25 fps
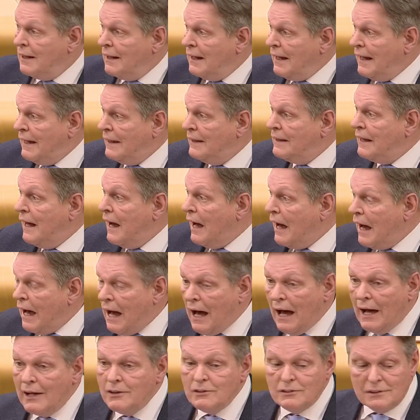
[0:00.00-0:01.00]
in the
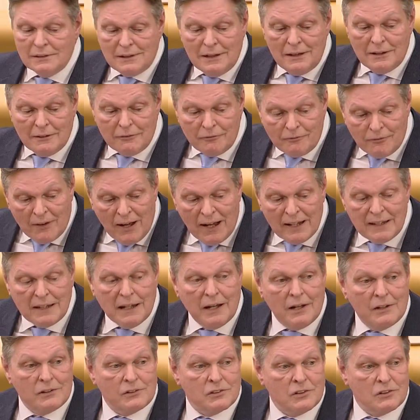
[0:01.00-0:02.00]
hands and in the
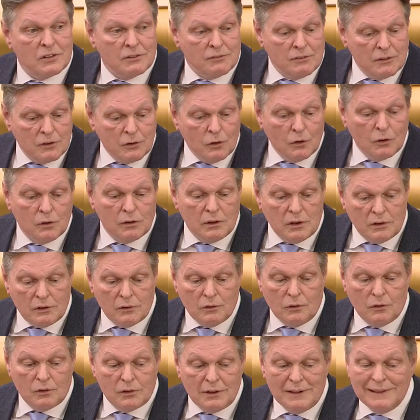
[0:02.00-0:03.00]
finances of a local
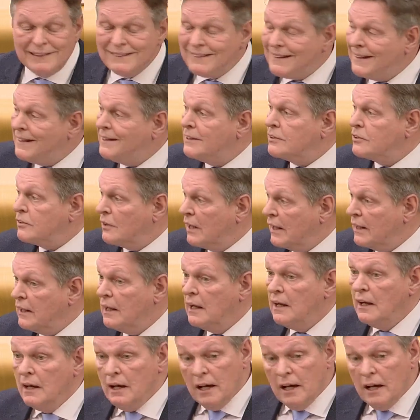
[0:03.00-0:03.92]
authority teetering,